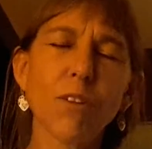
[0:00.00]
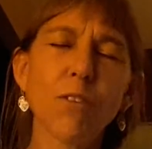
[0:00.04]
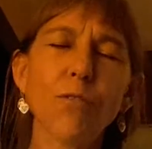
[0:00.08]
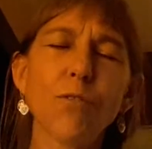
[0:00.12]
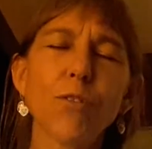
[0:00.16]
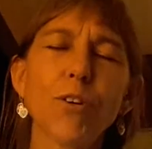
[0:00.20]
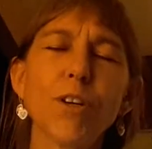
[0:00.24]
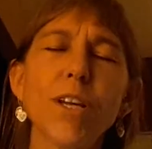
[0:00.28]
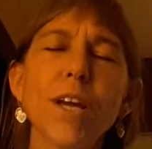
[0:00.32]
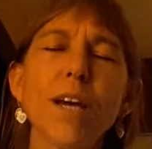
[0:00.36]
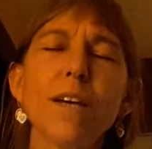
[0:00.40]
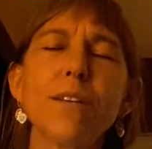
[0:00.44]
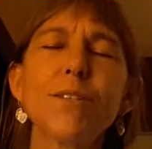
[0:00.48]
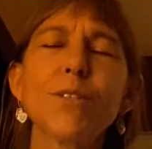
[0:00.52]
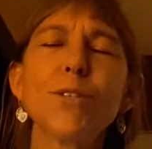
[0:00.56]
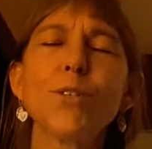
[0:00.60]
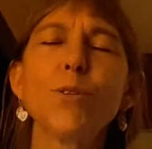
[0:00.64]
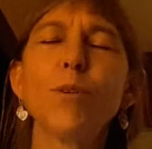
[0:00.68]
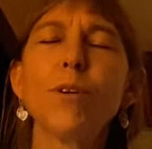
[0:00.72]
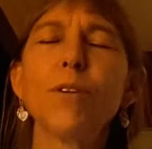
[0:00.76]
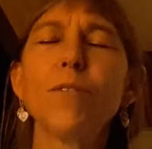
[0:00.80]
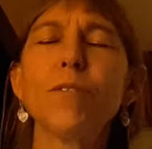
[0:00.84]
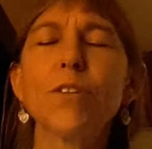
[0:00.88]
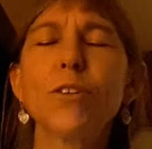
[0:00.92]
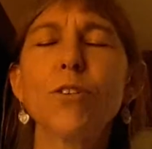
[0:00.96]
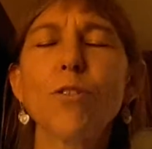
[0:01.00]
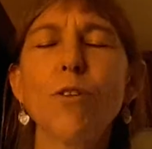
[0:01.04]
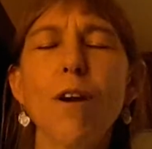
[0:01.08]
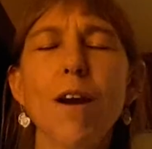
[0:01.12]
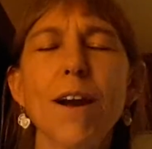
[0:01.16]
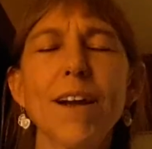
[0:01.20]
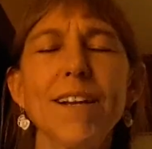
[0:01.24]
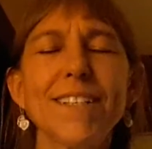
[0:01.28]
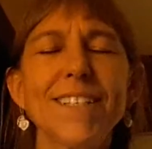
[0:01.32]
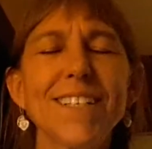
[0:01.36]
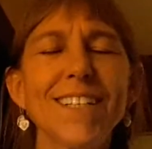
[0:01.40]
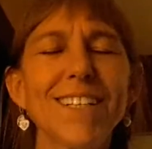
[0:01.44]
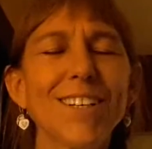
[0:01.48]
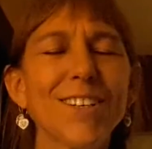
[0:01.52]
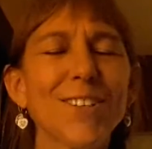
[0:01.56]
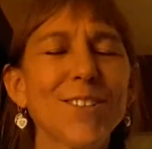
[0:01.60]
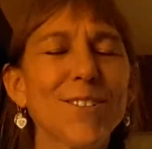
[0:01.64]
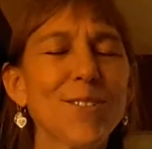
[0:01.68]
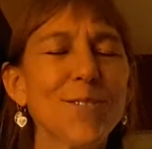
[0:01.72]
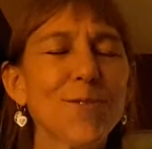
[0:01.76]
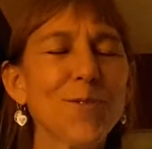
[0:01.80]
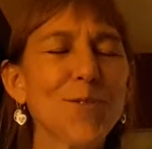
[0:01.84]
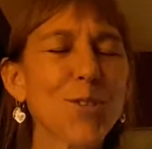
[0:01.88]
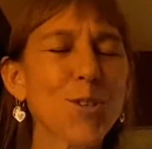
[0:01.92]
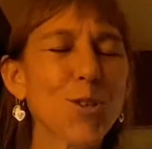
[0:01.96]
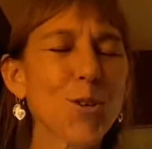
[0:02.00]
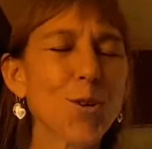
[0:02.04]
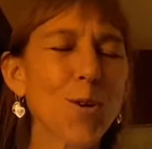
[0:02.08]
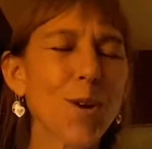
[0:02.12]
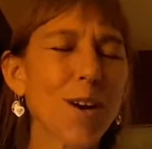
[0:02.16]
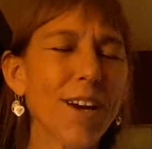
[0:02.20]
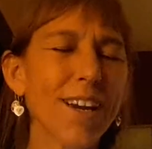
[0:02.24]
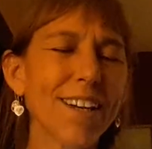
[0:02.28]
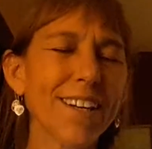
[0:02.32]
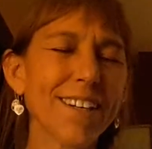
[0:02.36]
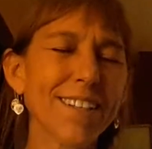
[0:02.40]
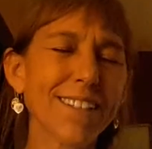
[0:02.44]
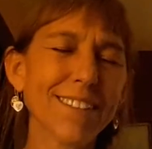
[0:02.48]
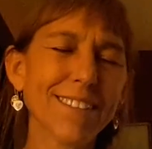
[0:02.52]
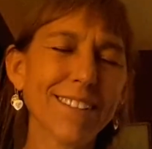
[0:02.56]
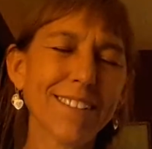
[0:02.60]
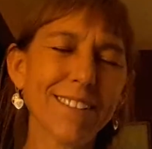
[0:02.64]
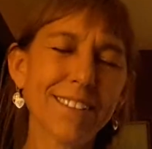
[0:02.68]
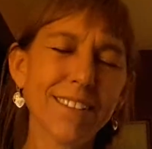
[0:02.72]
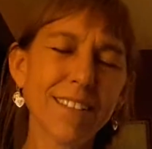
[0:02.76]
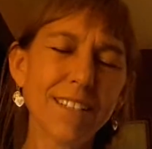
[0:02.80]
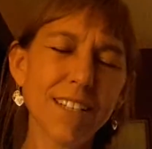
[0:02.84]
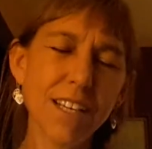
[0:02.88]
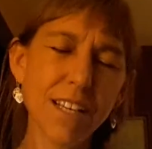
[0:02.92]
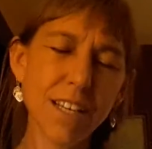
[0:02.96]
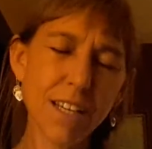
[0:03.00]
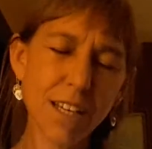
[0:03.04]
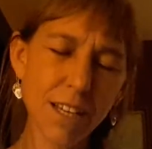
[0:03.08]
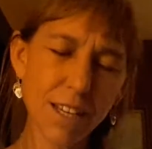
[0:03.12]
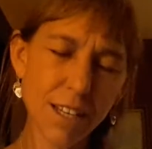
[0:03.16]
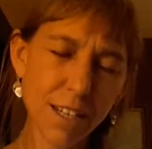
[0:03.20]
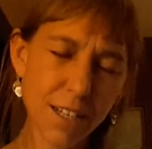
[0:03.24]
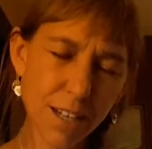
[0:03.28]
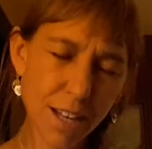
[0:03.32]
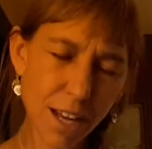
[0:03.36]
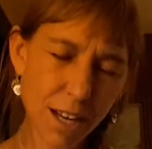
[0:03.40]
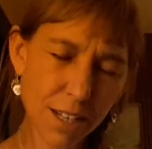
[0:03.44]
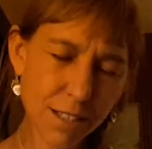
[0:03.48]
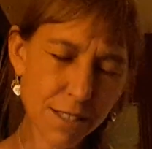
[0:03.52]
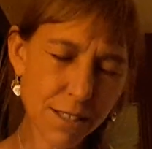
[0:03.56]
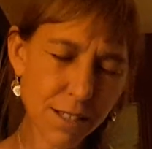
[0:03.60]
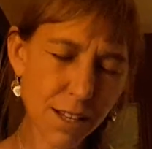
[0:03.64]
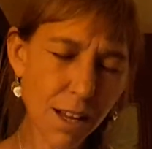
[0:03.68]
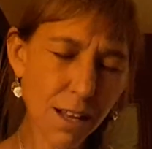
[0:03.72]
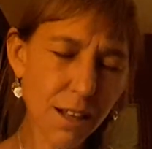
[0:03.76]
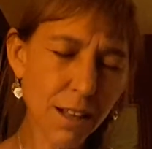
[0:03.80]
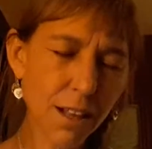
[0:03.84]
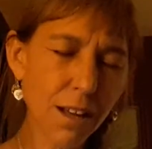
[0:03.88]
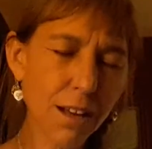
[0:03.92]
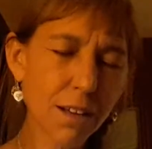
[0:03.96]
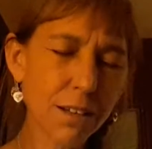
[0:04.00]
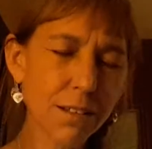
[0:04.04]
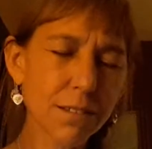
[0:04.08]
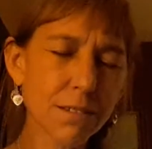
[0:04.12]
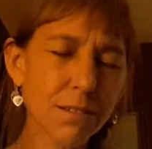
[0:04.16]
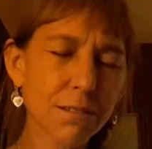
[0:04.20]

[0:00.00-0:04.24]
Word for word: For yes, you even cry tears of joy. Nikina Sala.